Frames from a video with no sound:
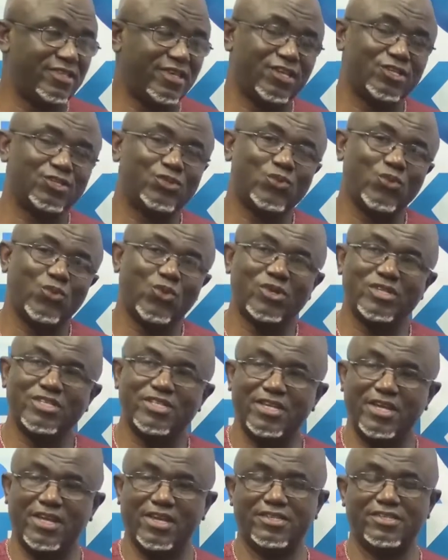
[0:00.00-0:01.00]
is what
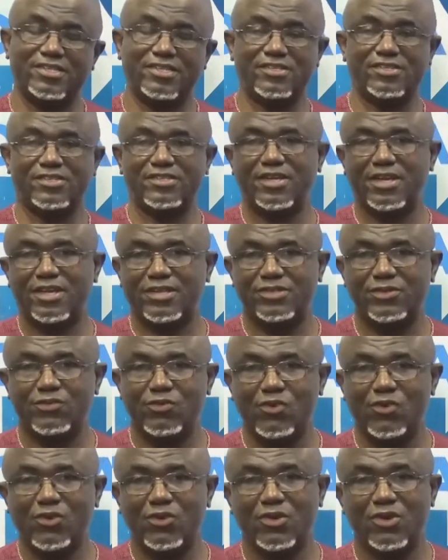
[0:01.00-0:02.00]
DNT stands
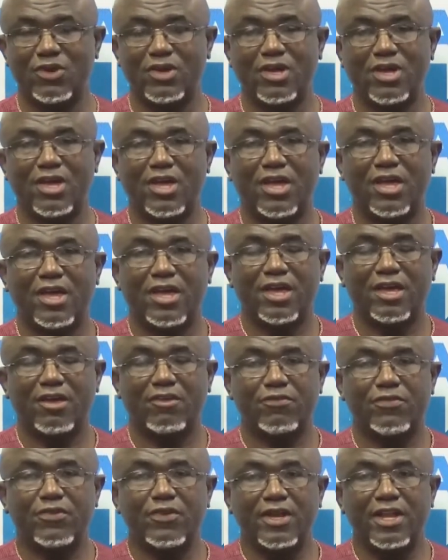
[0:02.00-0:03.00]
for.
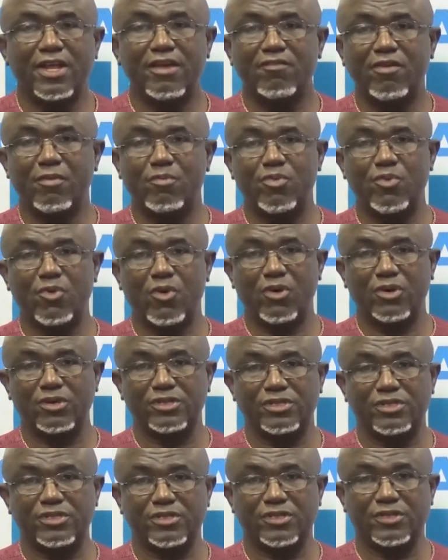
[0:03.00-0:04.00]
If you live
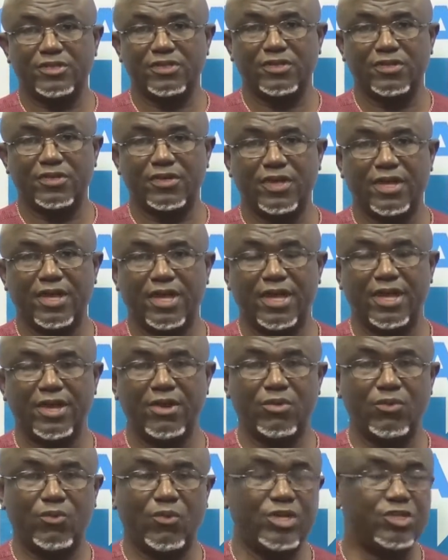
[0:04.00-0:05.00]
abroad,
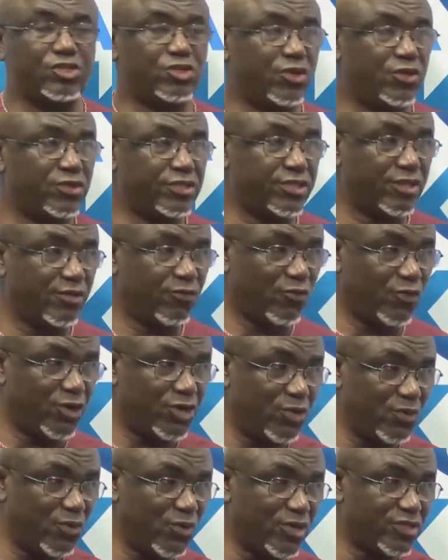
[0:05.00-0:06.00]
and when Joseph, when
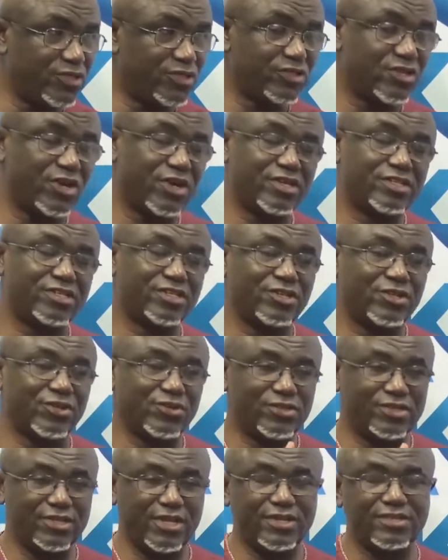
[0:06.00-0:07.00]
you were starting, you
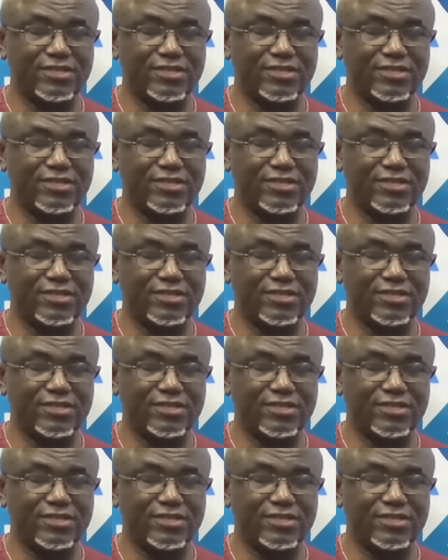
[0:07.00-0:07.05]
said